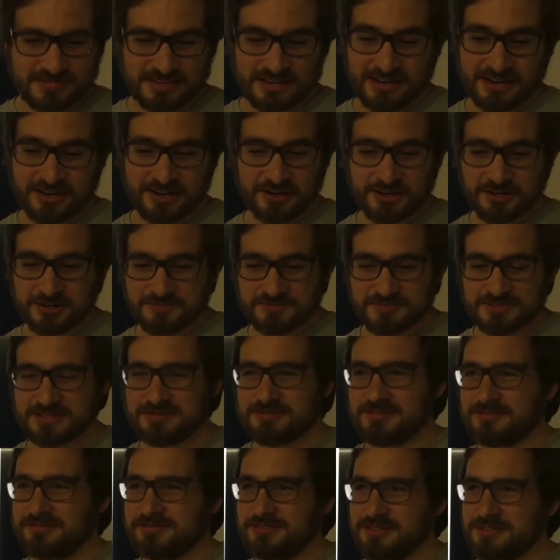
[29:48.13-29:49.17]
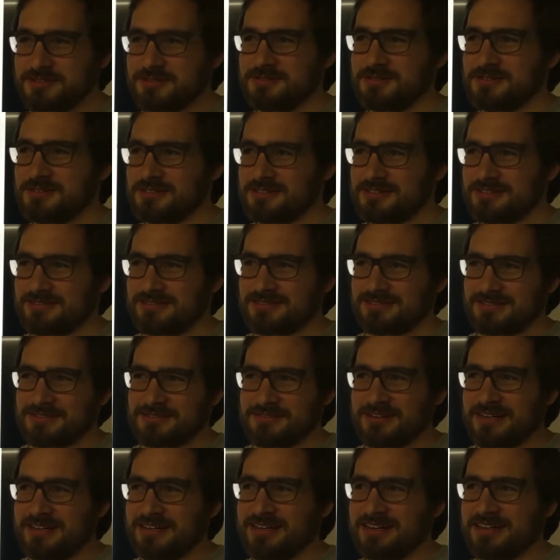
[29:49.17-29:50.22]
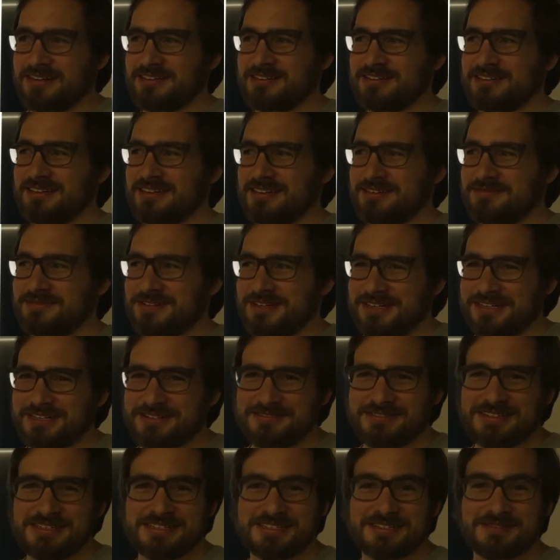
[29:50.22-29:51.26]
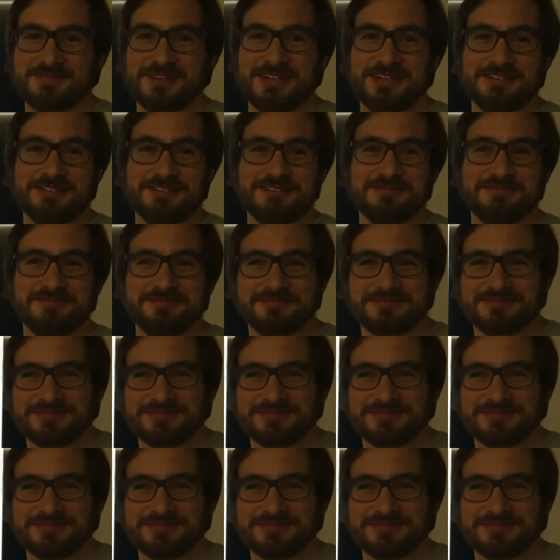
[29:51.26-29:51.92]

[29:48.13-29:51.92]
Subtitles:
I hope some of you will try out Git Worktrees tomorrow